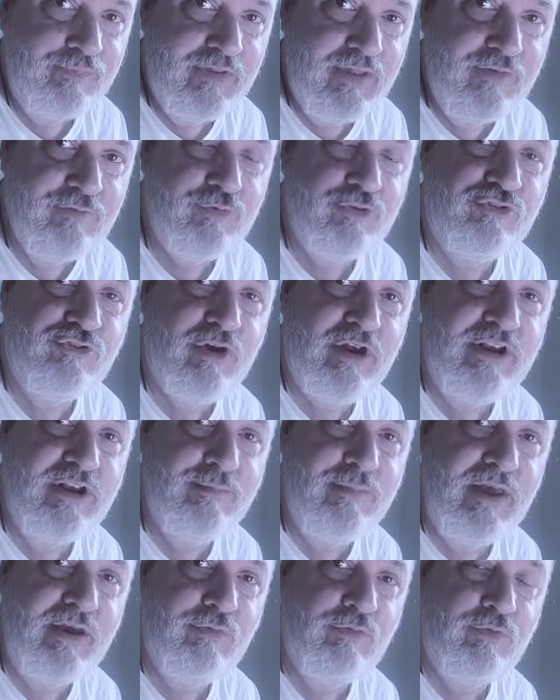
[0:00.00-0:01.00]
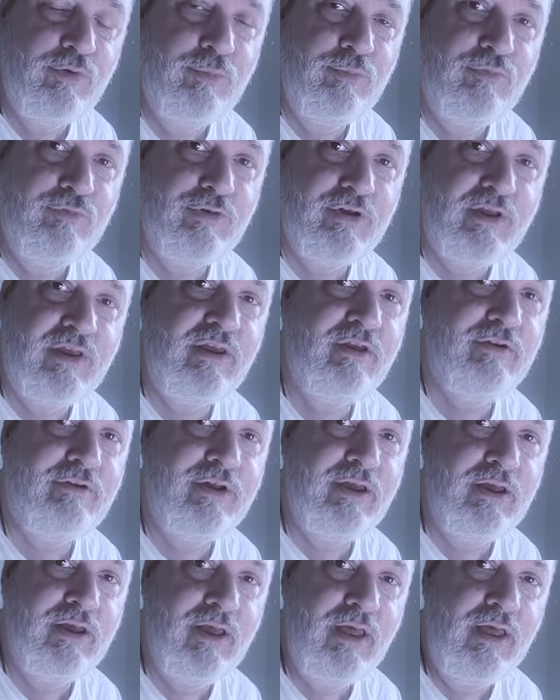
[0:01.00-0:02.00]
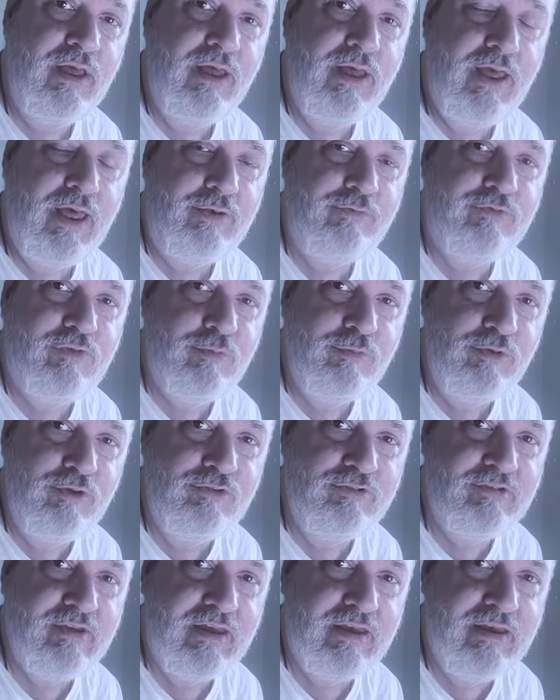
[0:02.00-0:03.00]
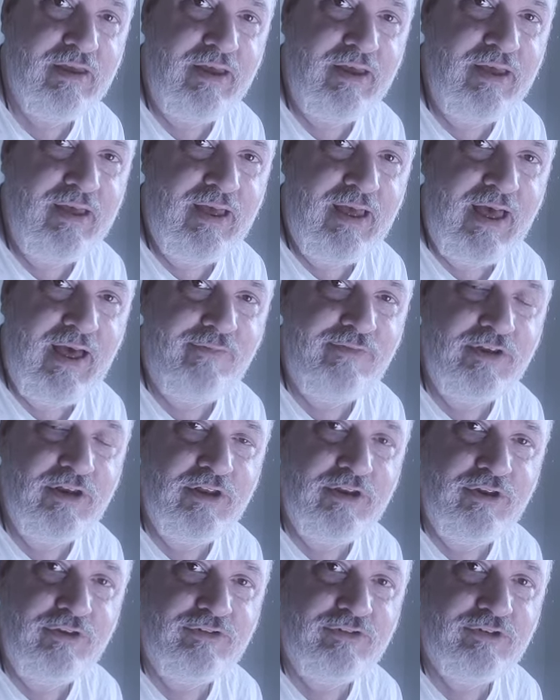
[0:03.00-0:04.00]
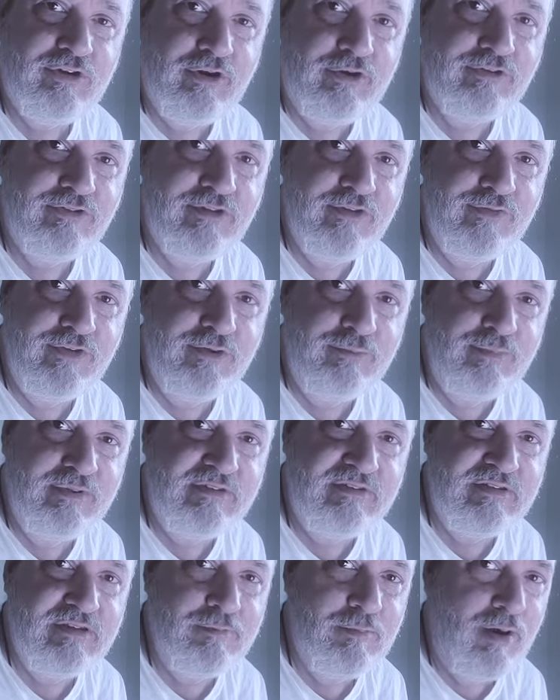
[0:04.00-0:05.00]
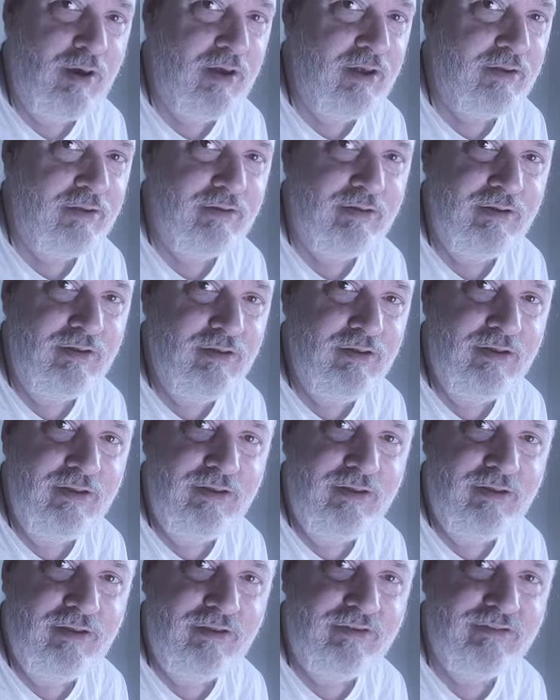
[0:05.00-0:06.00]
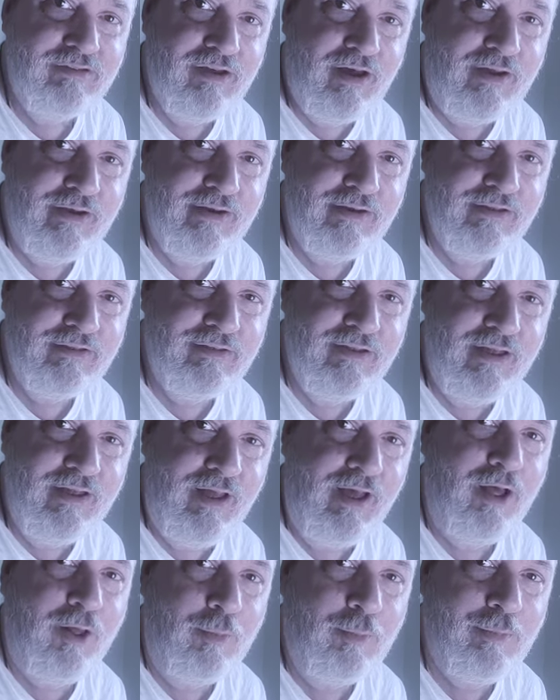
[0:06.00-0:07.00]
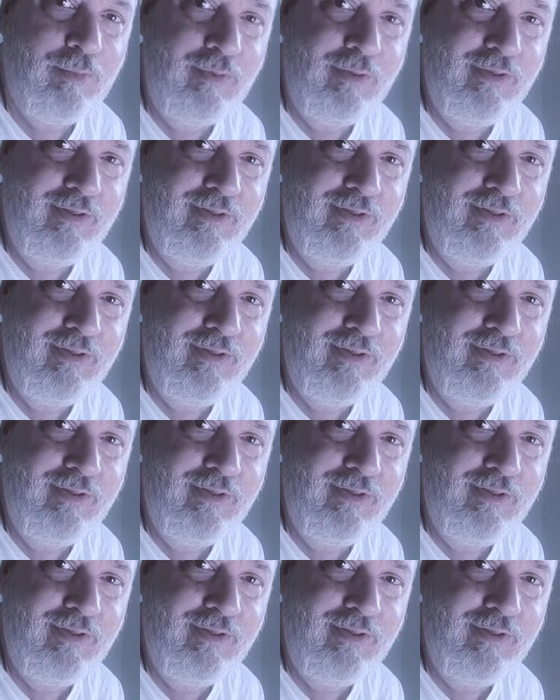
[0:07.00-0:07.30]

If we're trying to make room for hearing and for music, having a discursive and busy mind is not a help.